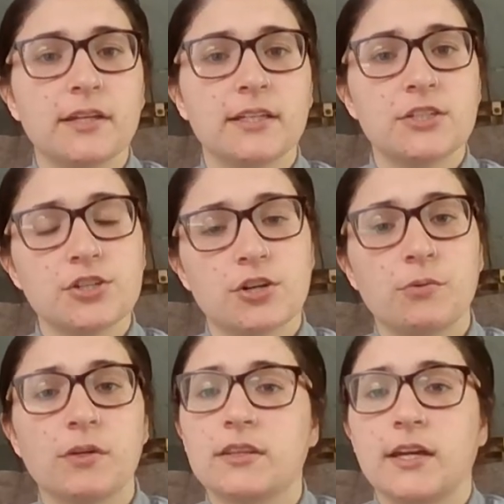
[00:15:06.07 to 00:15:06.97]
They need to know
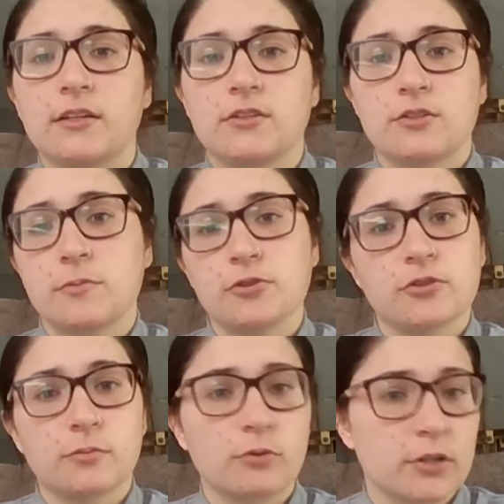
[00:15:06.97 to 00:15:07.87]
what they are supposed
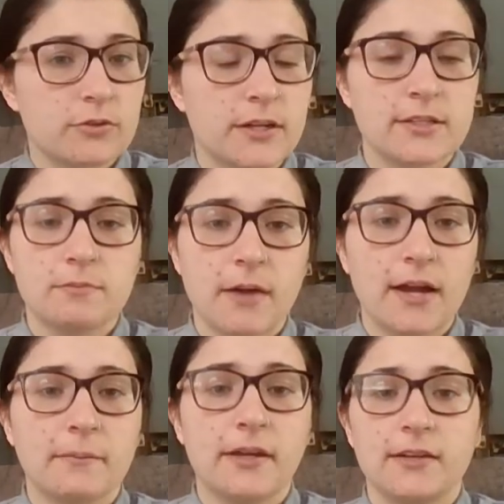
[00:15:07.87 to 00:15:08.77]
to report to us:
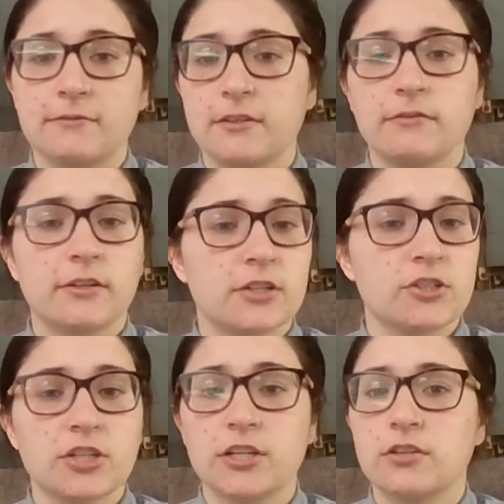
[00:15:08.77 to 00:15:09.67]
back pain, fever,
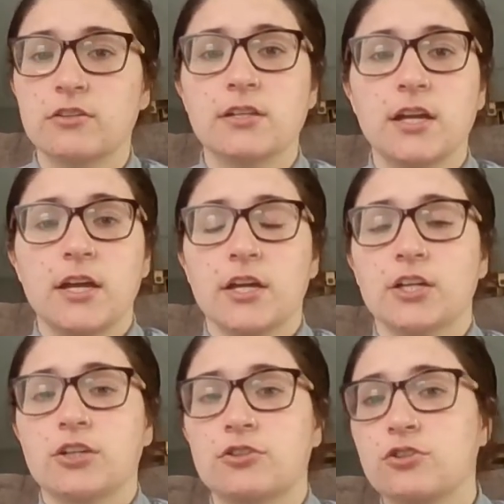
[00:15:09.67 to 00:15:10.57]
chills,
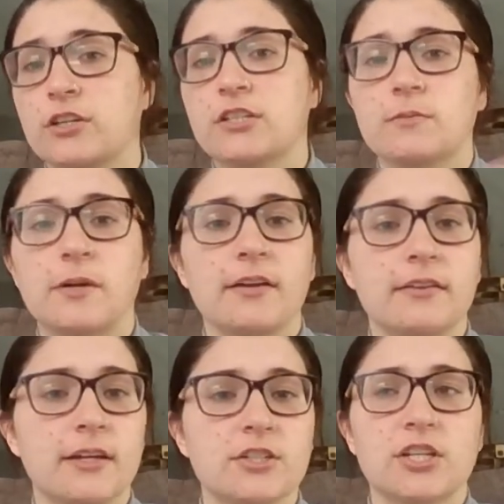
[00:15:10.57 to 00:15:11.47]
shortness of breath,
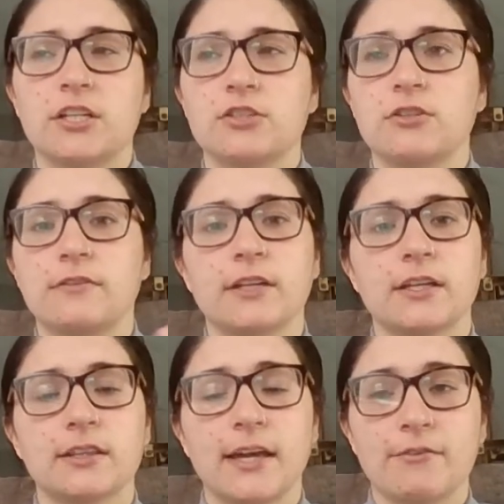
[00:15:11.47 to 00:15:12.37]
itching. Do they feel
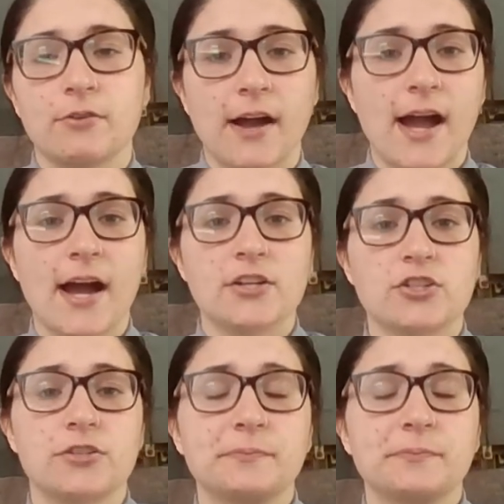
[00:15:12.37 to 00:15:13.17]
like they have a rash?